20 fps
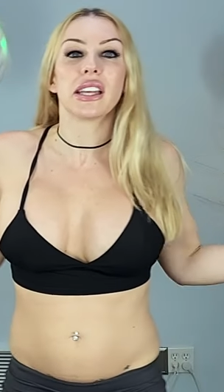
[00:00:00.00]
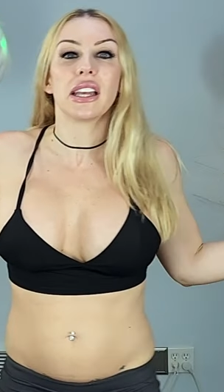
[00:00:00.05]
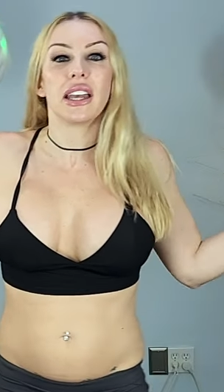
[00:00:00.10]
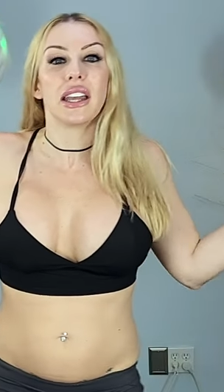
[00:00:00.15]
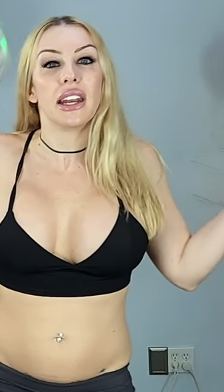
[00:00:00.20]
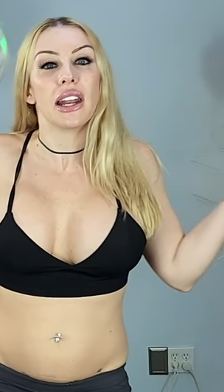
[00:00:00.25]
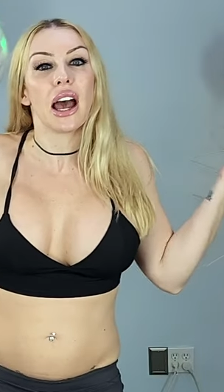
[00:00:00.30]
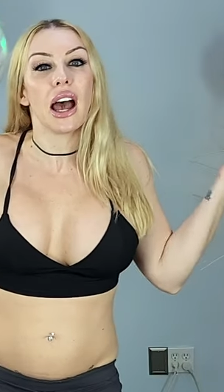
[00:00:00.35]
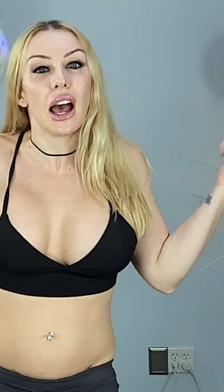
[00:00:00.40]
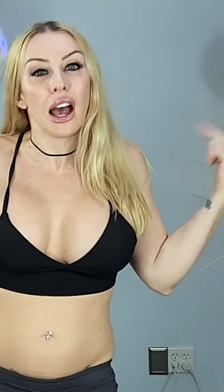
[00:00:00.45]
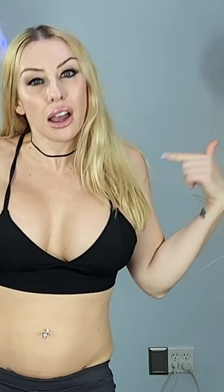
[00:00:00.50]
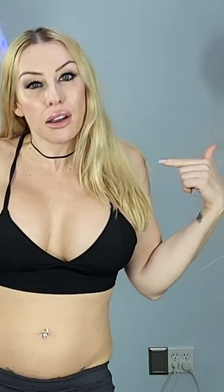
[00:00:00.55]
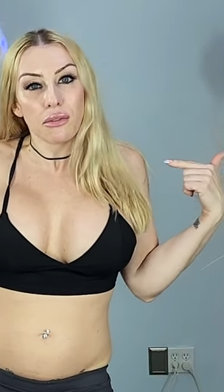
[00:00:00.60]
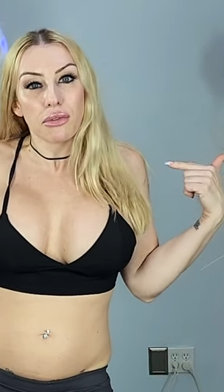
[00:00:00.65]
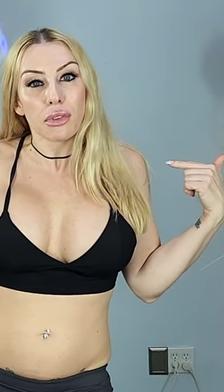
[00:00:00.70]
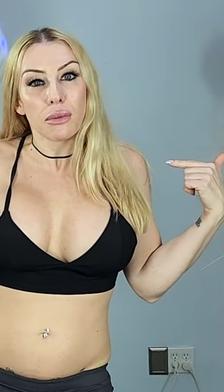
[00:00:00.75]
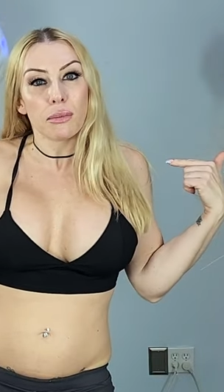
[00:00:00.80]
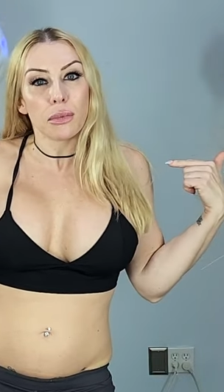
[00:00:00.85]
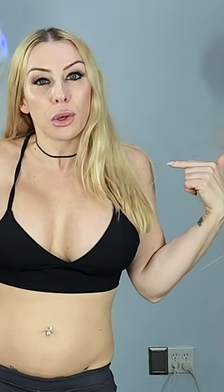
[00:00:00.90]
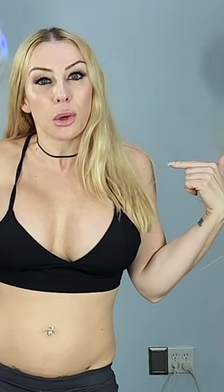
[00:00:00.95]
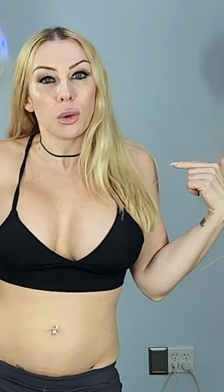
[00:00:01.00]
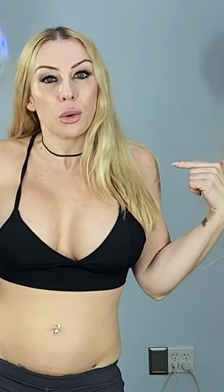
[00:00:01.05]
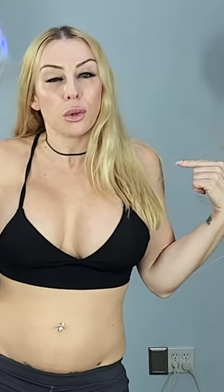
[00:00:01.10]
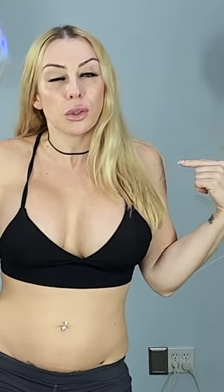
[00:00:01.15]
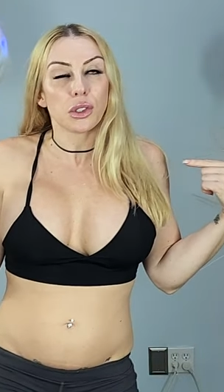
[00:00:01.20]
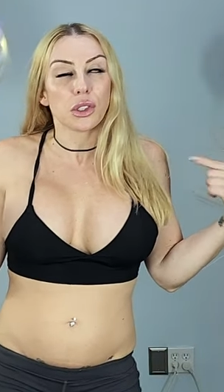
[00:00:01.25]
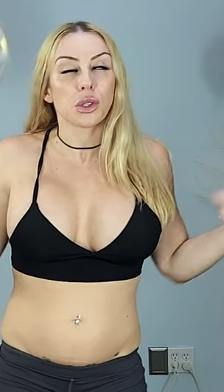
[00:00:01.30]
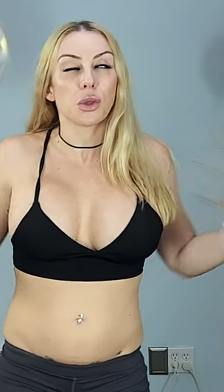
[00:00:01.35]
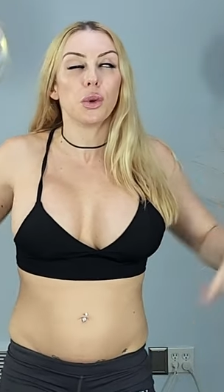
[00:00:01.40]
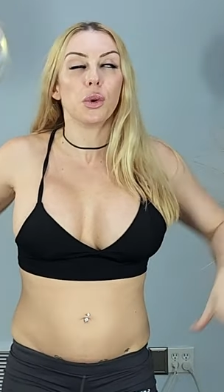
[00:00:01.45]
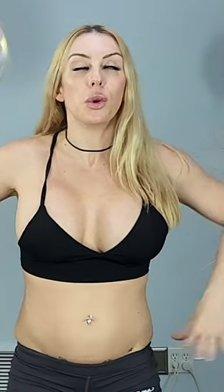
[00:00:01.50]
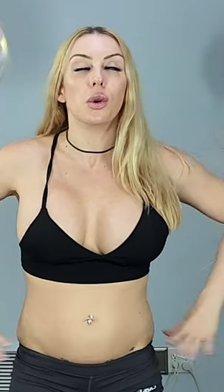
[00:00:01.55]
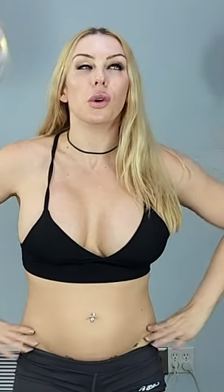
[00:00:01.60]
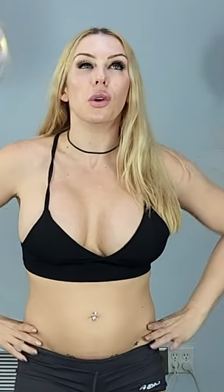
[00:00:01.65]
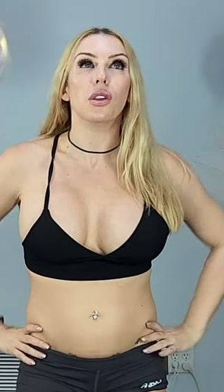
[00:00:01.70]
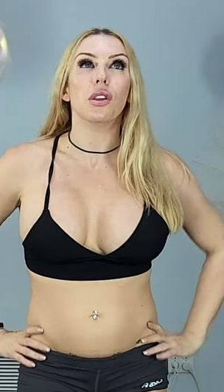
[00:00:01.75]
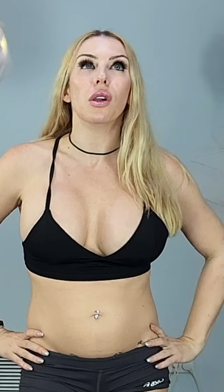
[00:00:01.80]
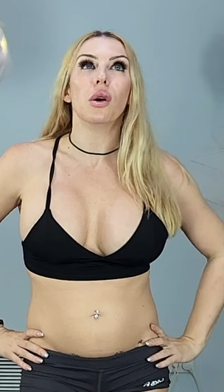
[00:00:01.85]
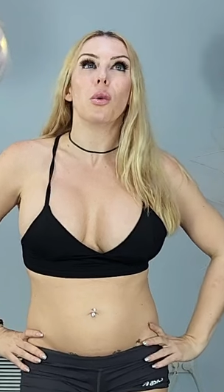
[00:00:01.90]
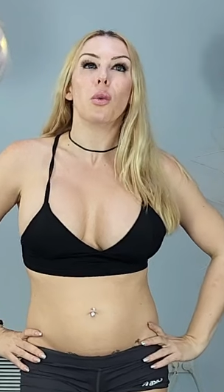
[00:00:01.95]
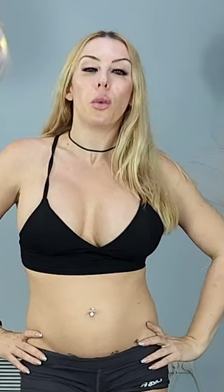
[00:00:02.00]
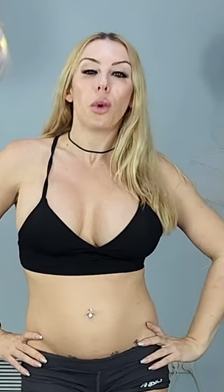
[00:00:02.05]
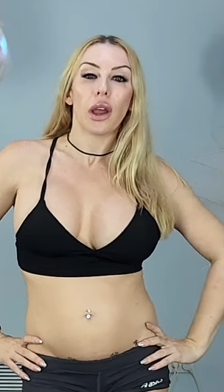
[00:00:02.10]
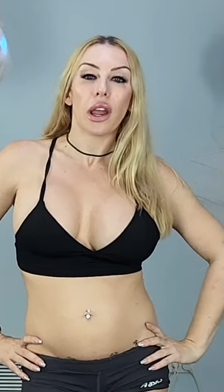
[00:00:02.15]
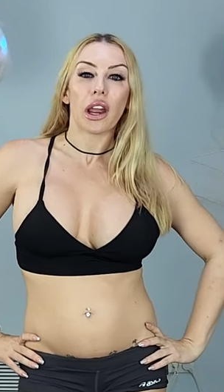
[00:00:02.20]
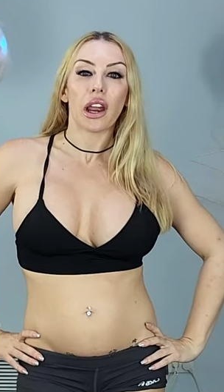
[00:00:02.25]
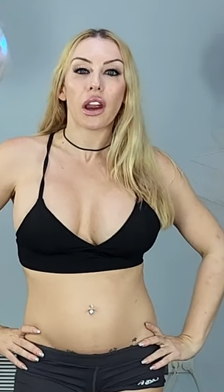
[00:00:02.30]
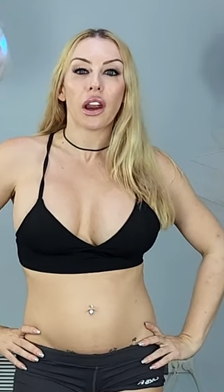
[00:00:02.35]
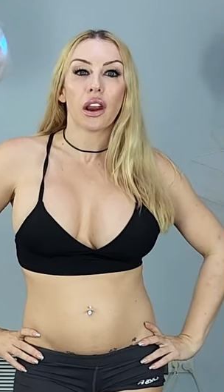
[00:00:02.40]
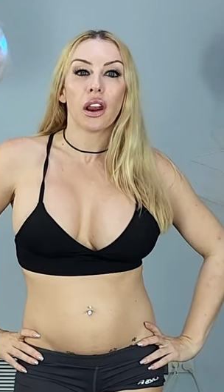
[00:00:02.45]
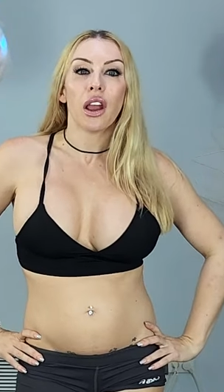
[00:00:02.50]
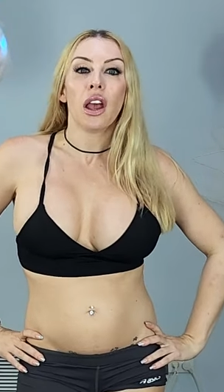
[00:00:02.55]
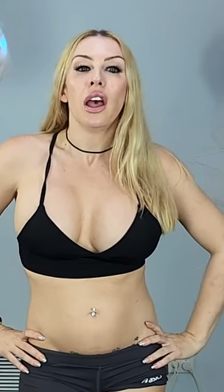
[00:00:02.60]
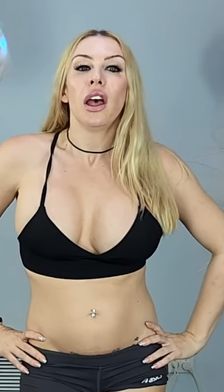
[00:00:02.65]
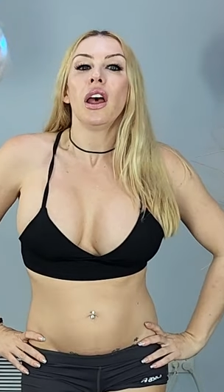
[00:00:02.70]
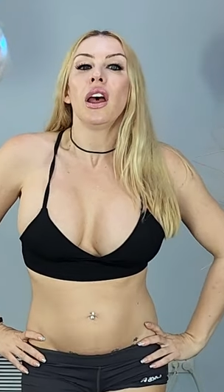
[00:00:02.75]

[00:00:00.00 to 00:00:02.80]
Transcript: And I'm from the old school where